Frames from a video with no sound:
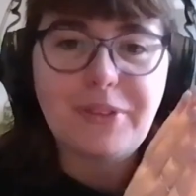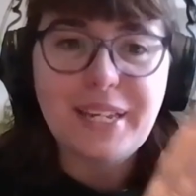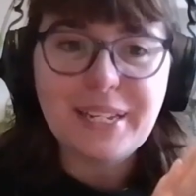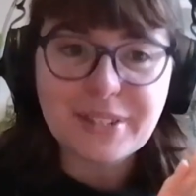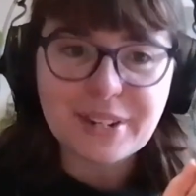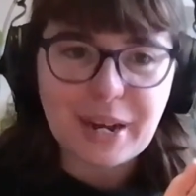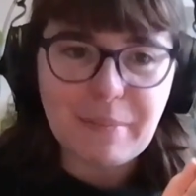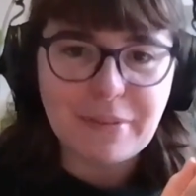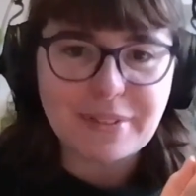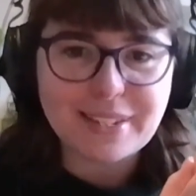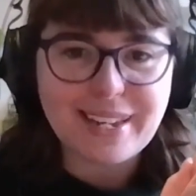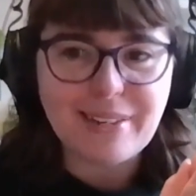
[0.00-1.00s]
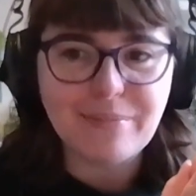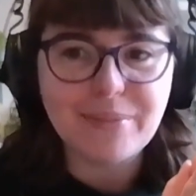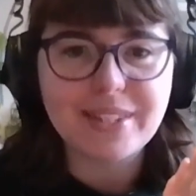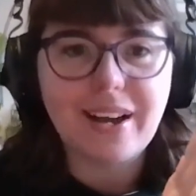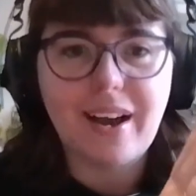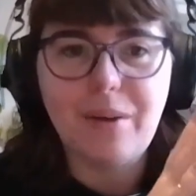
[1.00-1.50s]
This type of
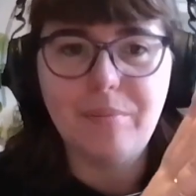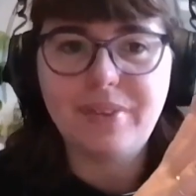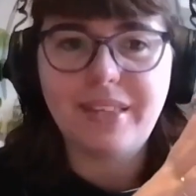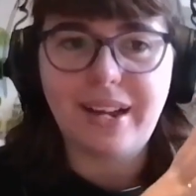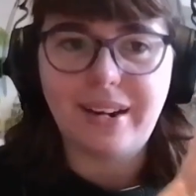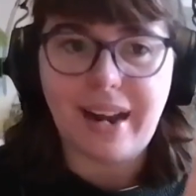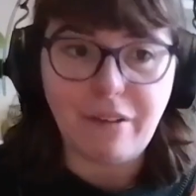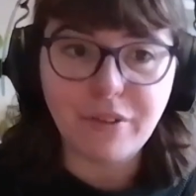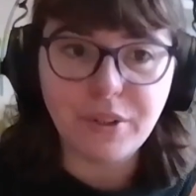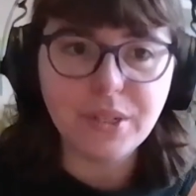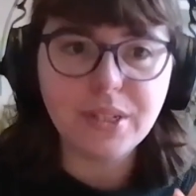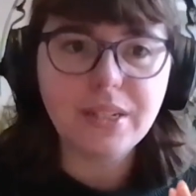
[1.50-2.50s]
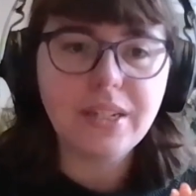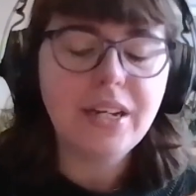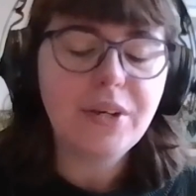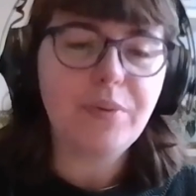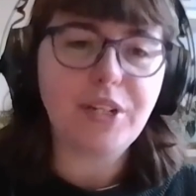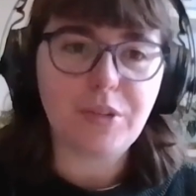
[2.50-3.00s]
schemes, they're leveled,
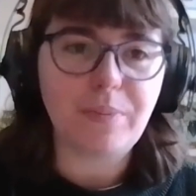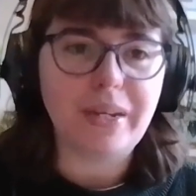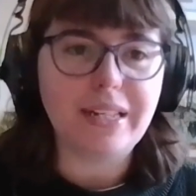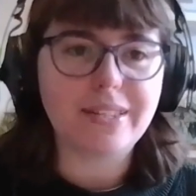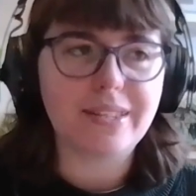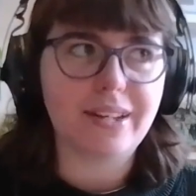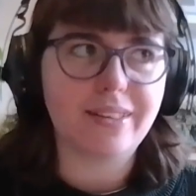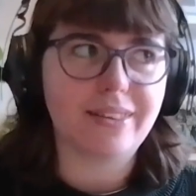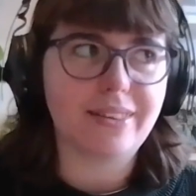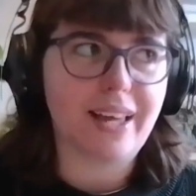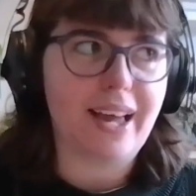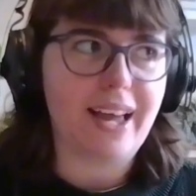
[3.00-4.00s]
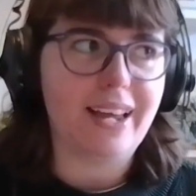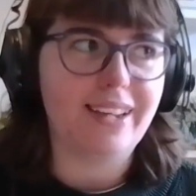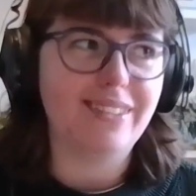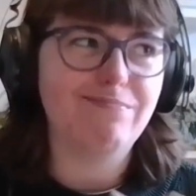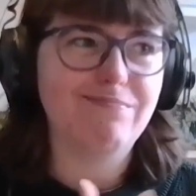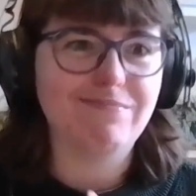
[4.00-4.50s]
which means that
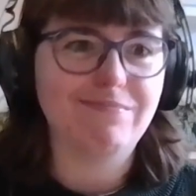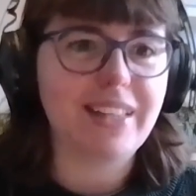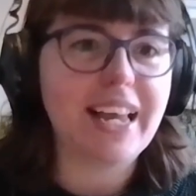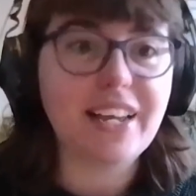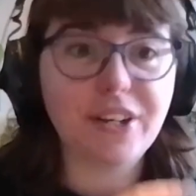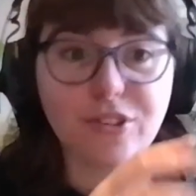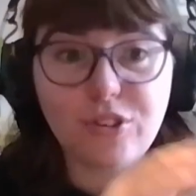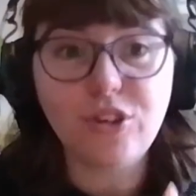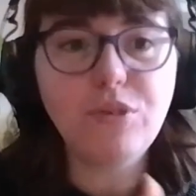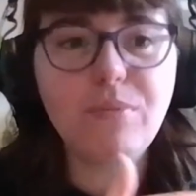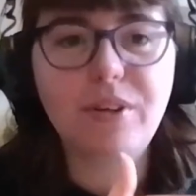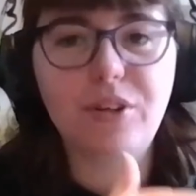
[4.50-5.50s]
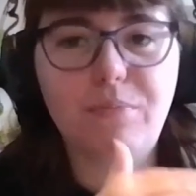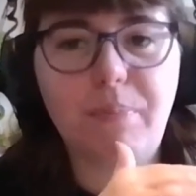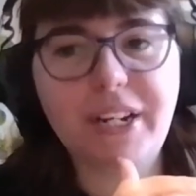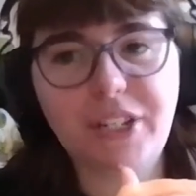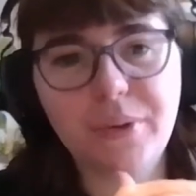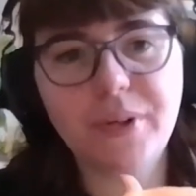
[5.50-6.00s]
they consume,
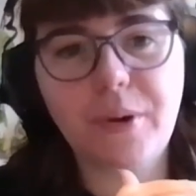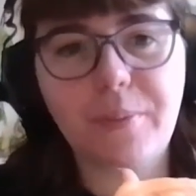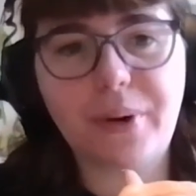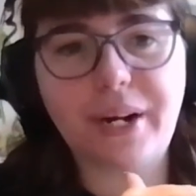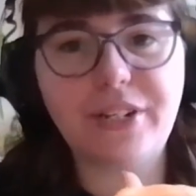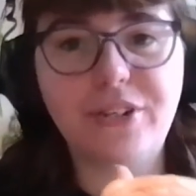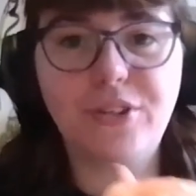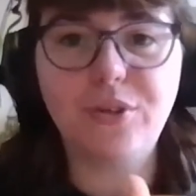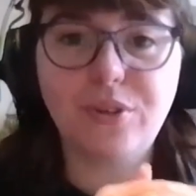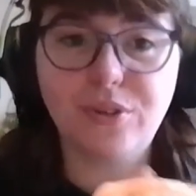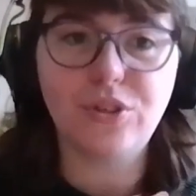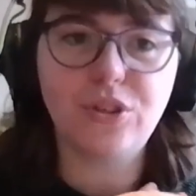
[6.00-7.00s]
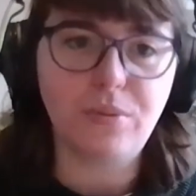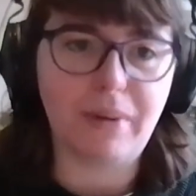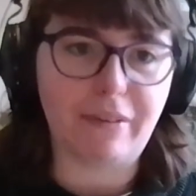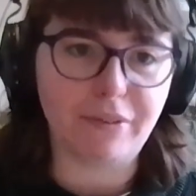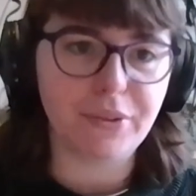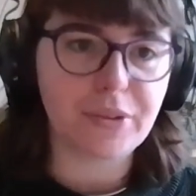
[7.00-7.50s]
by doing operations, you consume
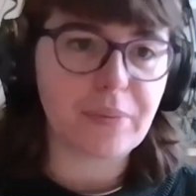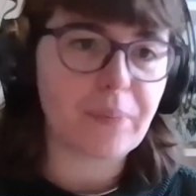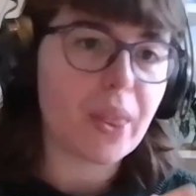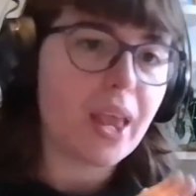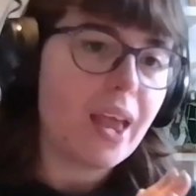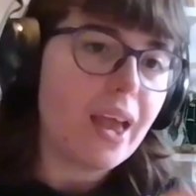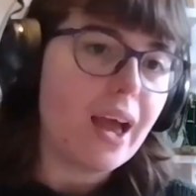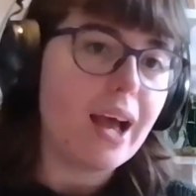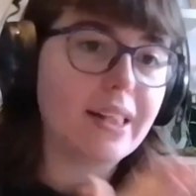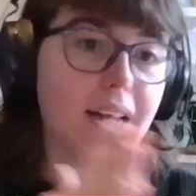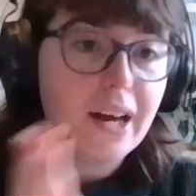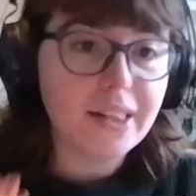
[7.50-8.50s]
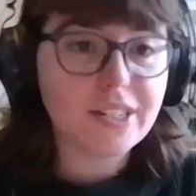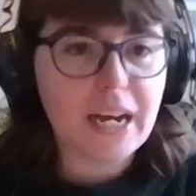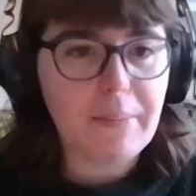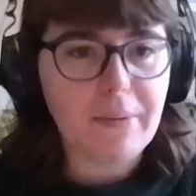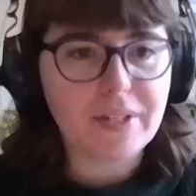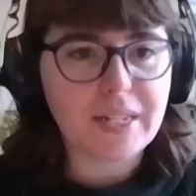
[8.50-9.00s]
levels. And the other
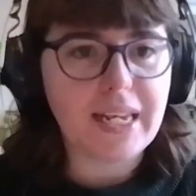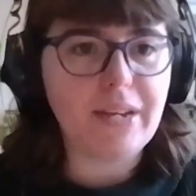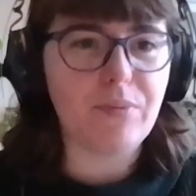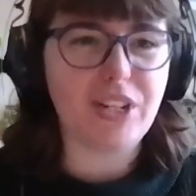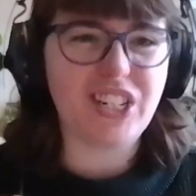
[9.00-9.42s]
type of scheme,